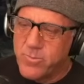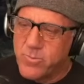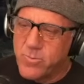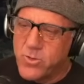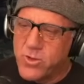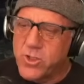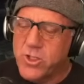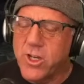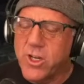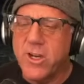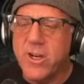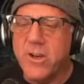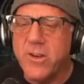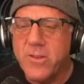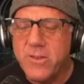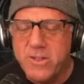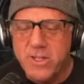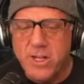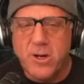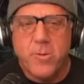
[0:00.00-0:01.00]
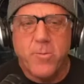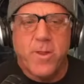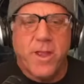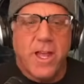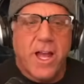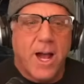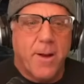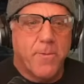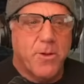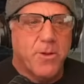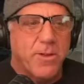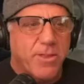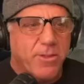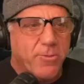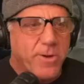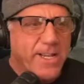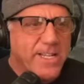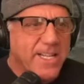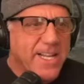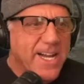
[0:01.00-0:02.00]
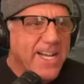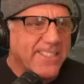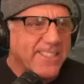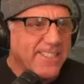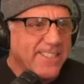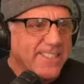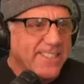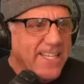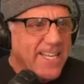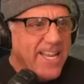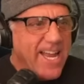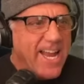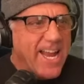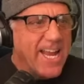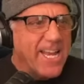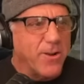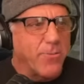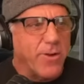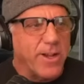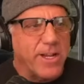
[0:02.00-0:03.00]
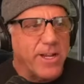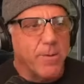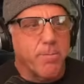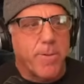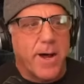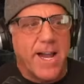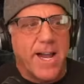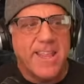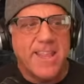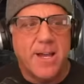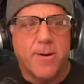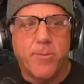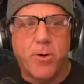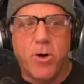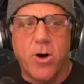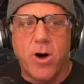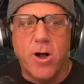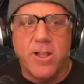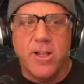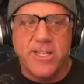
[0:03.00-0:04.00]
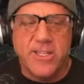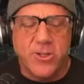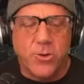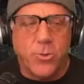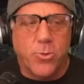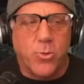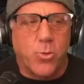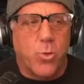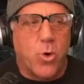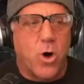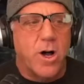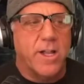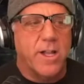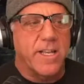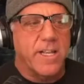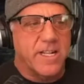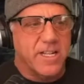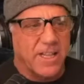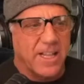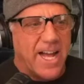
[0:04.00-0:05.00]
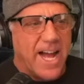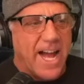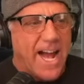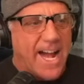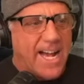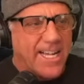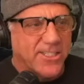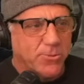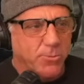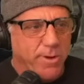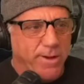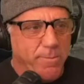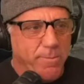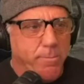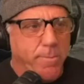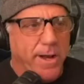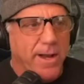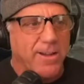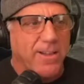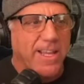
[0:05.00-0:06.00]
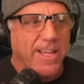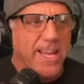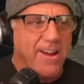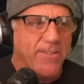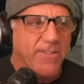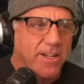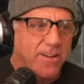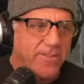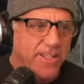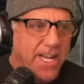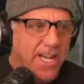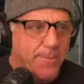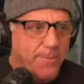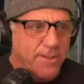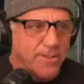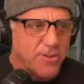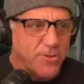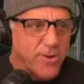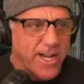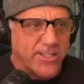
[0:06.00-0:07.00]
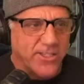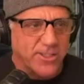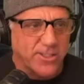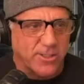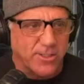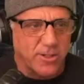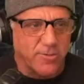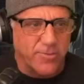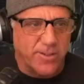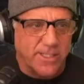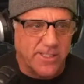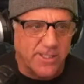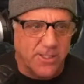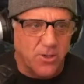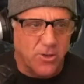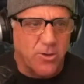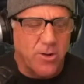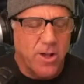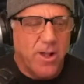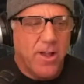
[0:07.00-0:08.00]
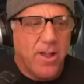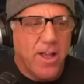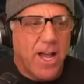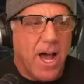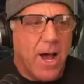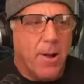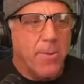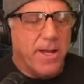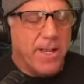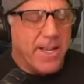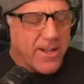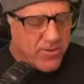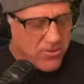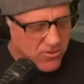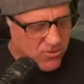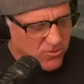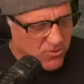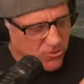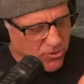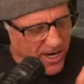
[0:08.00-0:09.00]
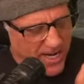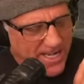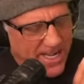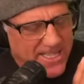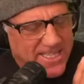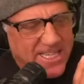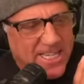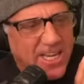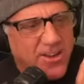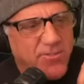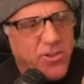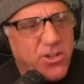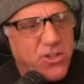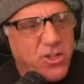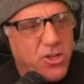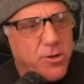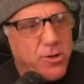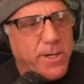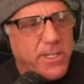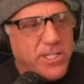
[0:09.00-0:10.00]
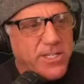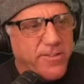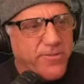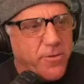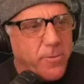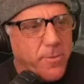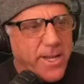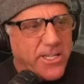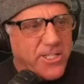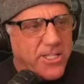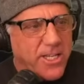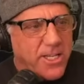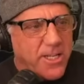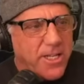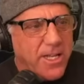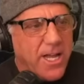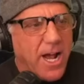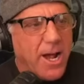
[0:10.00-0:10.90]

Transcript: Sure. So I'm doing three classes today, and if we combine them all into one class, we barely have enough time to scratch the surface. So I'm going to try not to give you too much information.